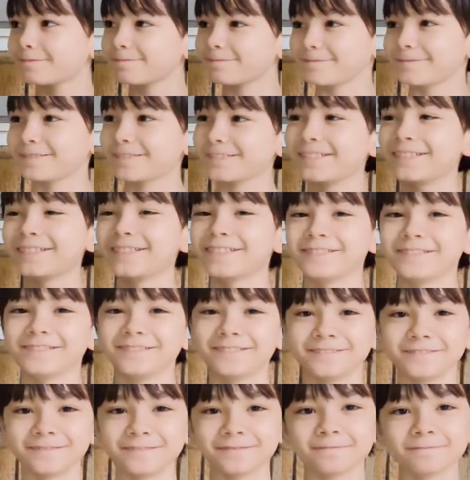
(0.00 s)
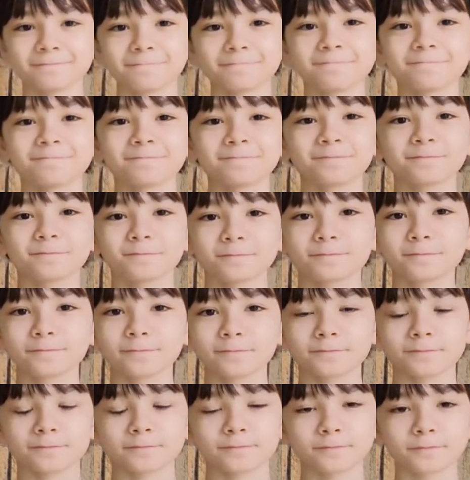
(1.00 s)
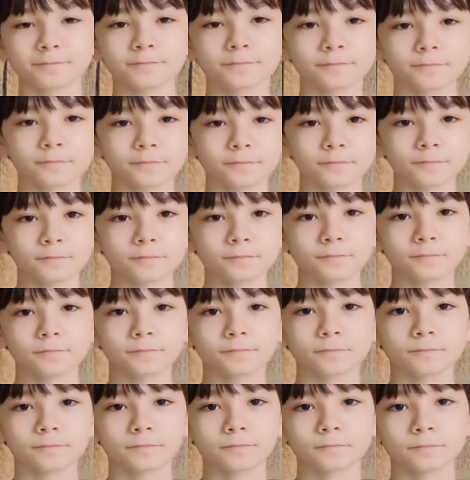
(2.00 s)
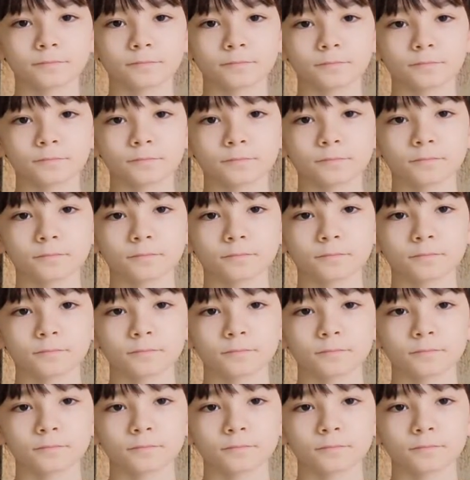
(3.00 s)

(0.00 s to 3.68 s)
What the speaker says: (not speaking)